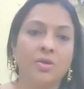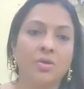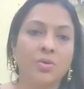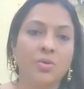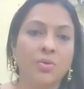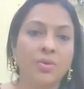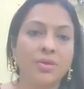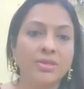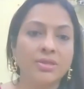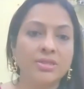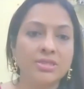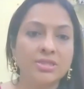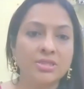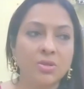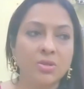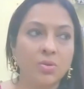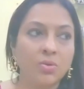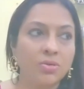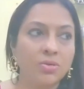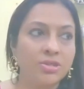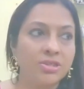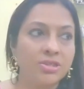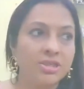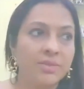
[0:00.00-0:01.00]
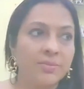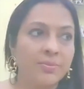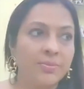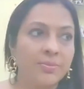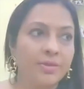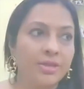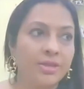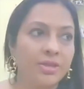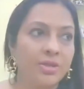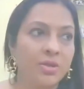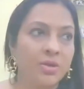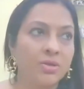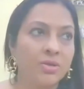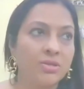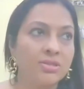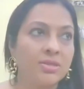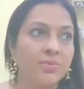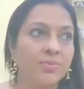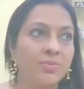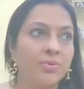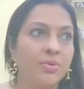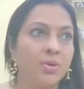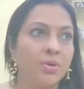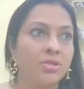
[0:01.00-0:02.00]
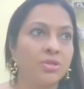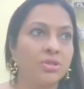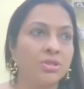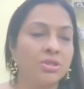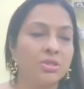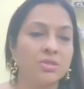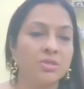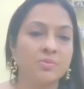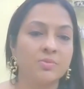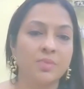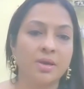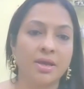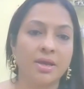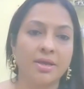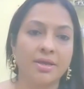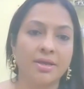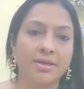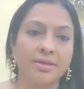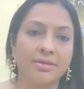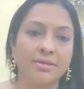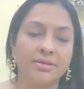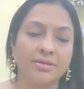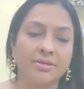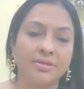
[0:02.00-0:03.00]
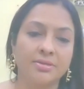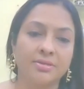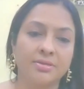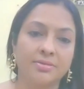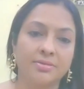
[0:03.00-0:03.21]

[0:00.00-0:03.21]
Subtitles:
going so deep in your subconscious mind.